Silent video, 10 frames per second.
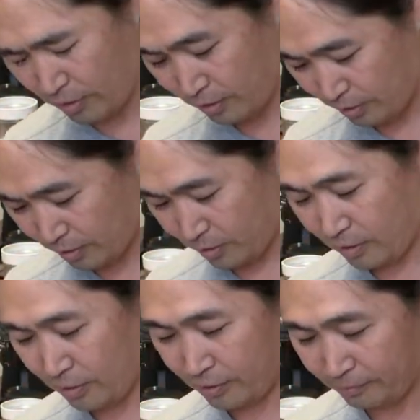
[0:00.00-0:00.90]

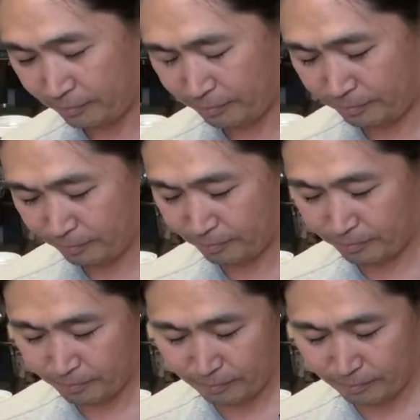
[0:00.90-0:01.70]
No one is speaking in this clip.